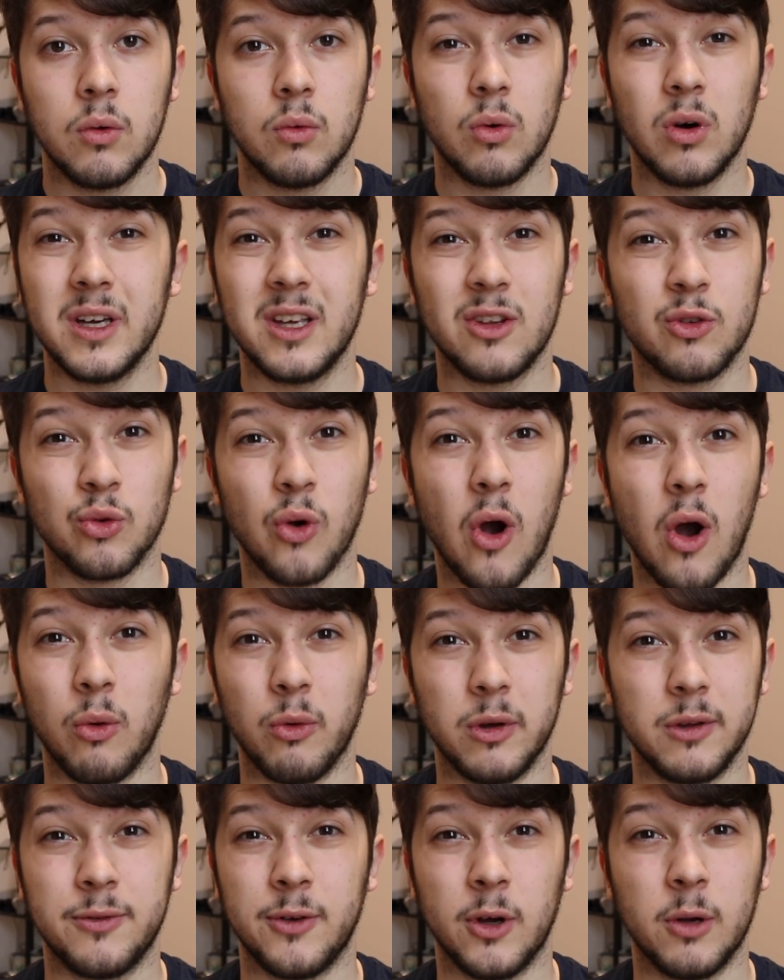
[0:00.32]
What is wrong
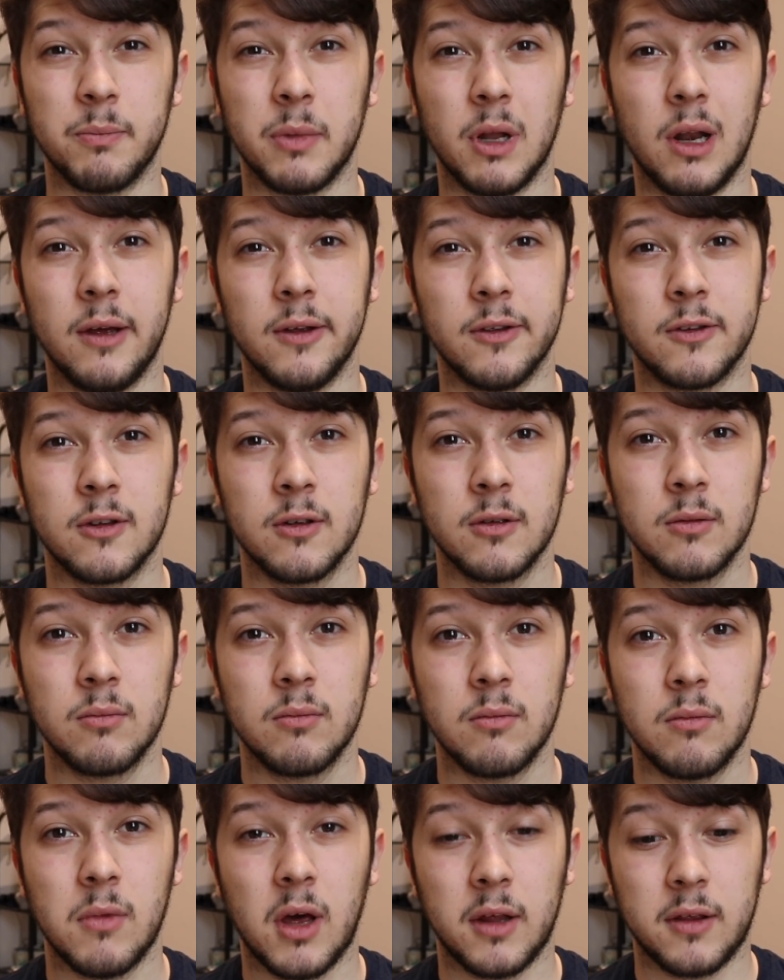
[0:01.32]
with footballers?
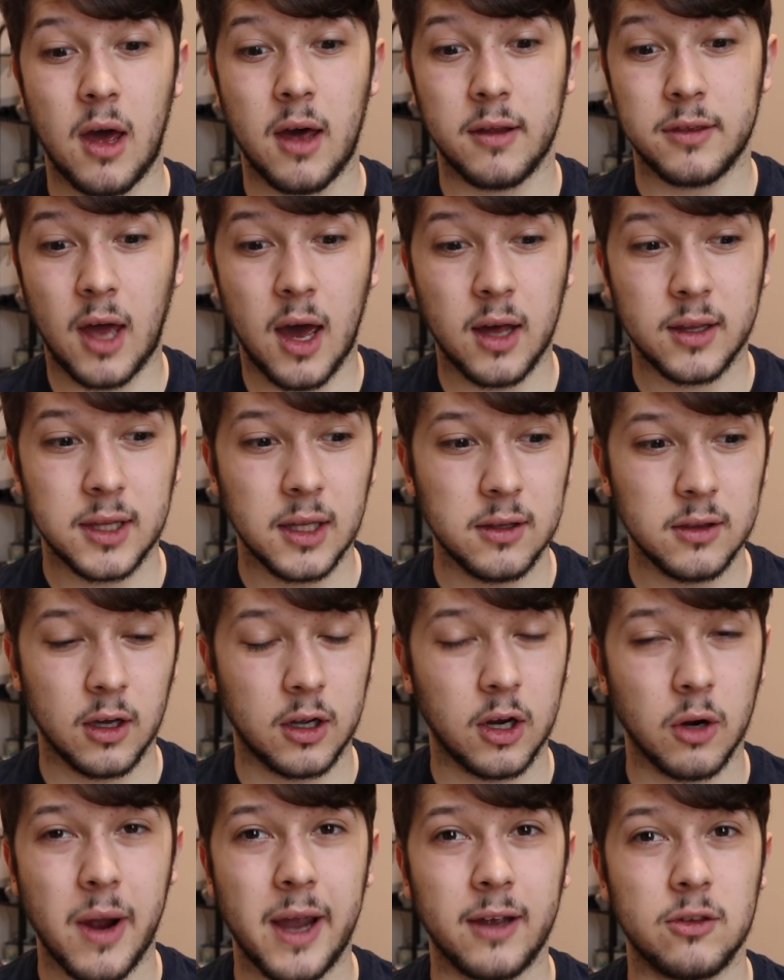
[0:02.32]
I think the
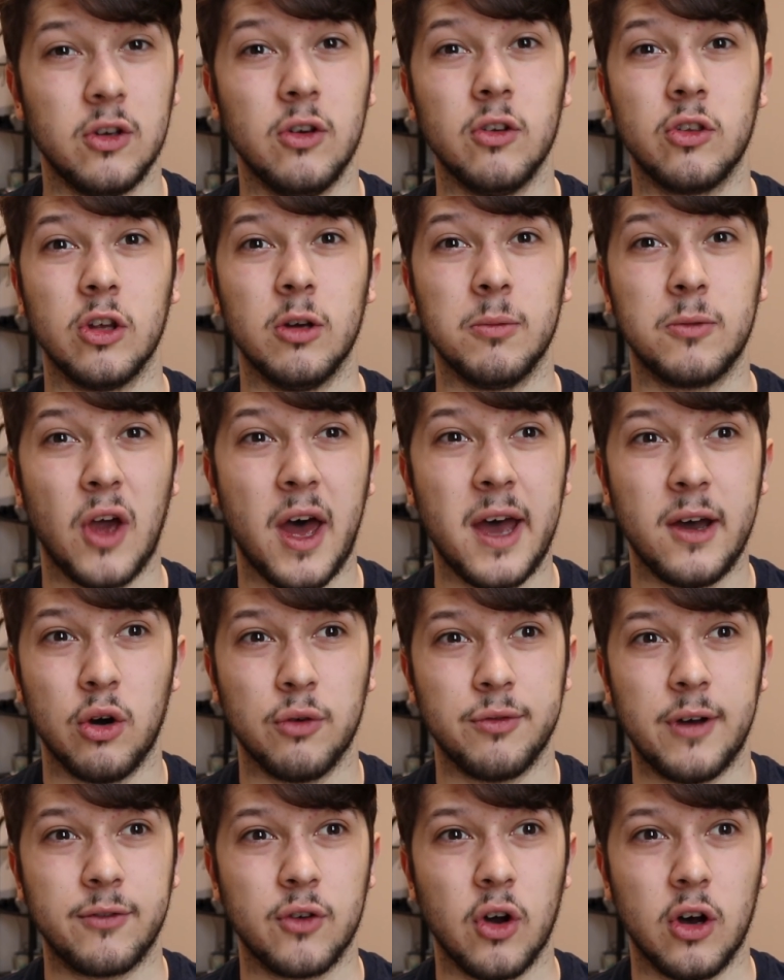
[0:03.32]
correct YouTube title,
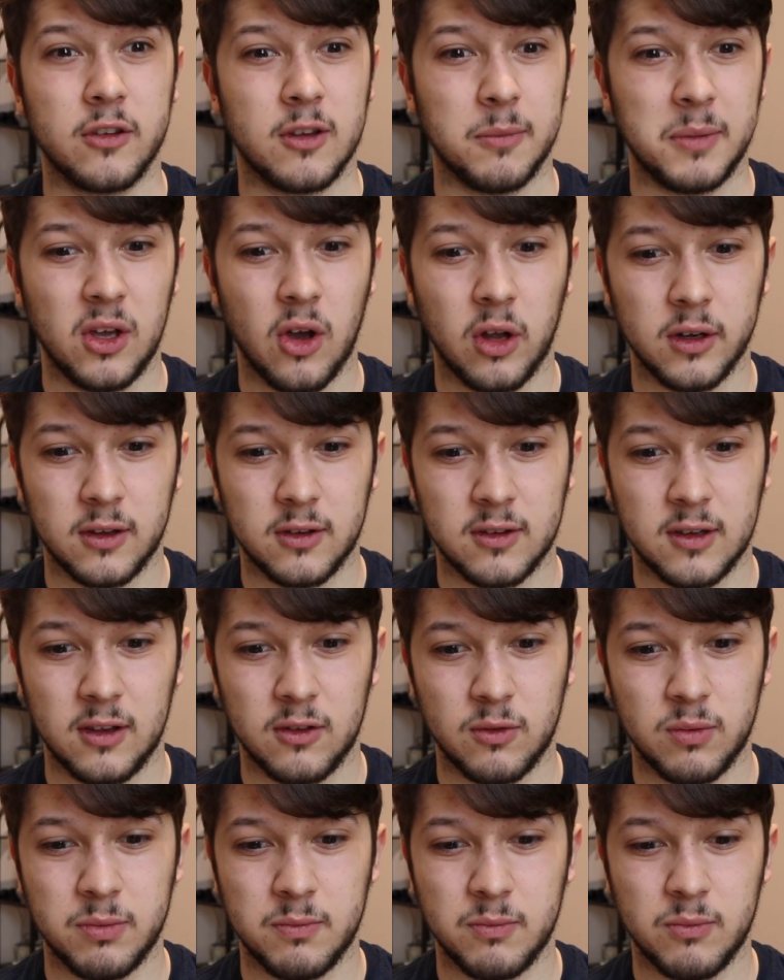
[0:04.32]
if I've got to be honest,
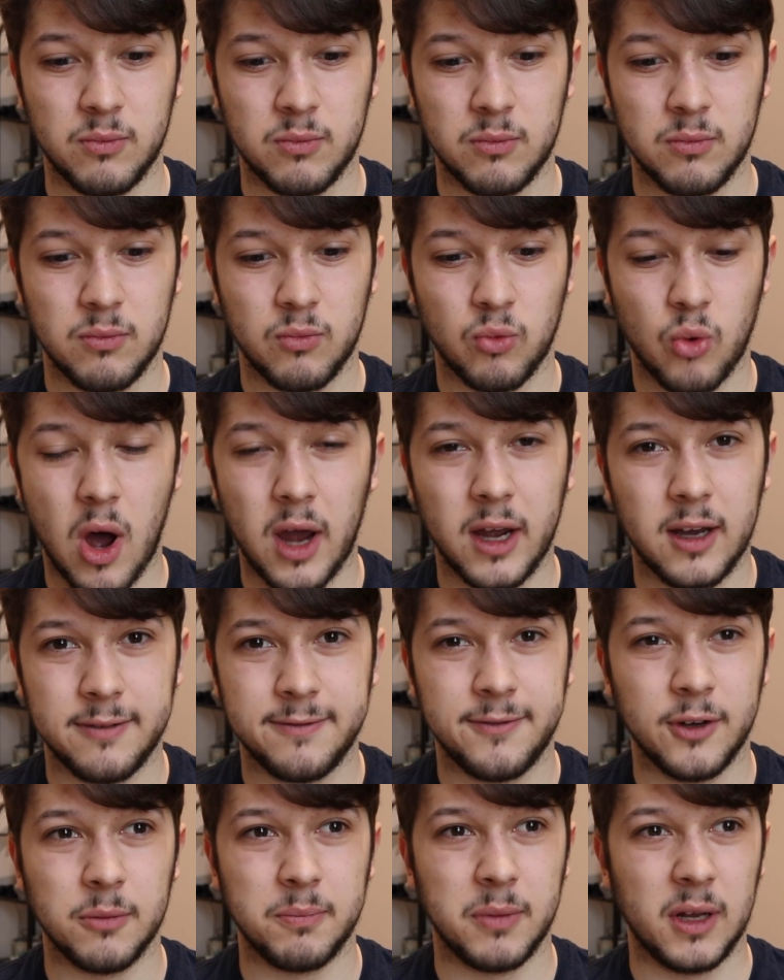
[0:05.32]
is Why Are
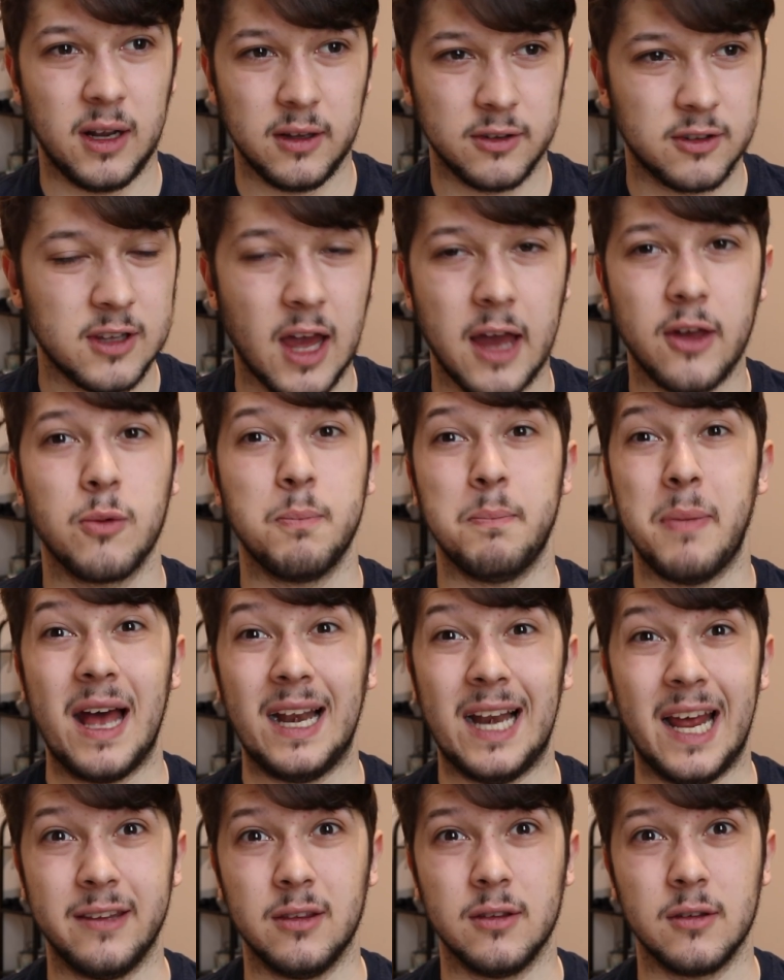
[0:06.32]
Footballers Such
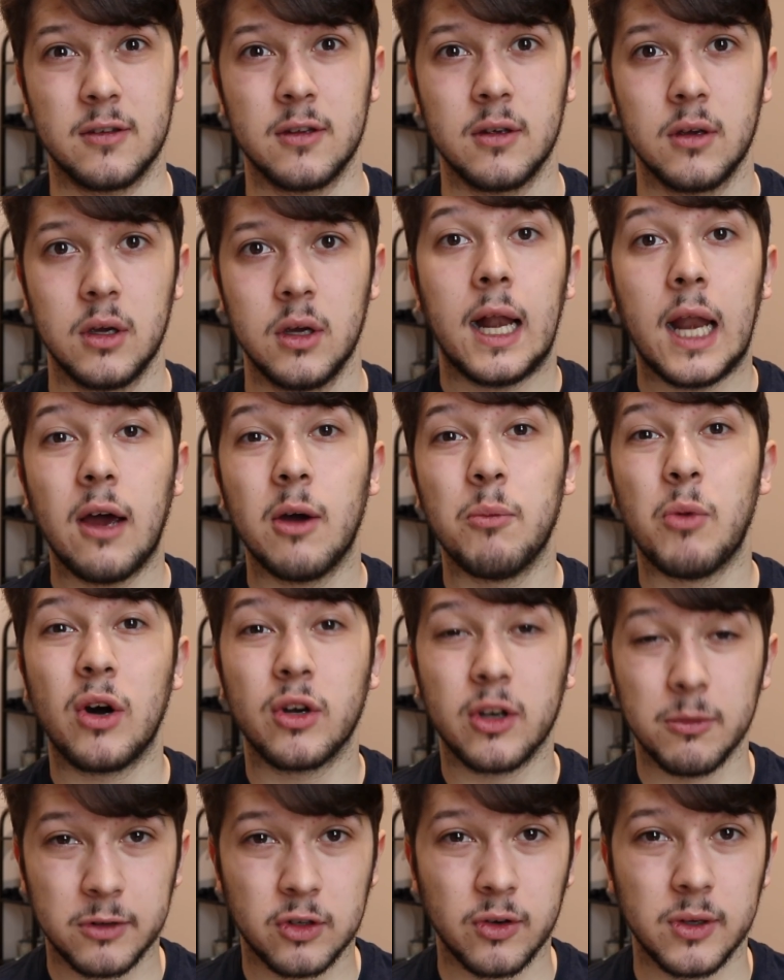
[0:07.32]
Bellends? Hello and
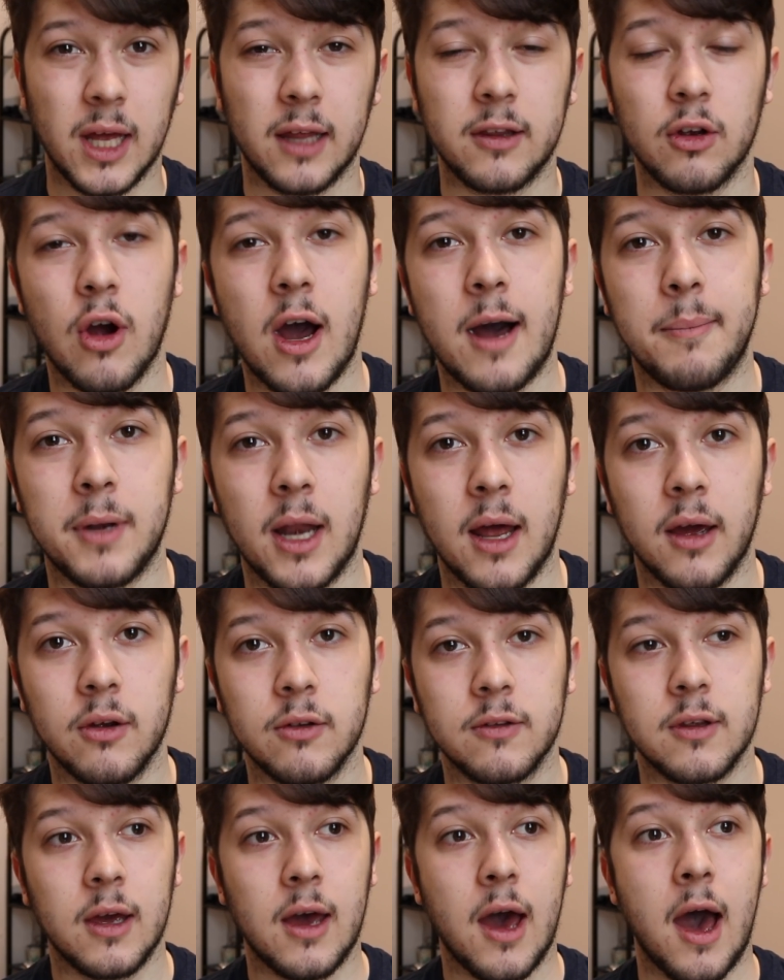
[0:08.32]
welcome to another
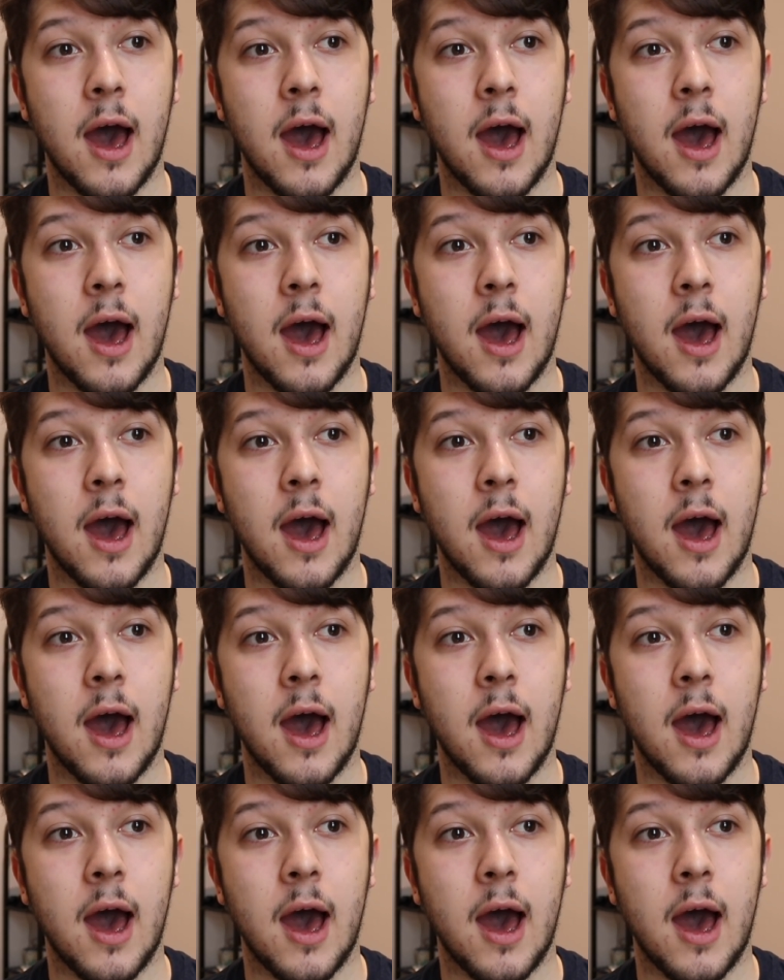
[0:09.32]
upload.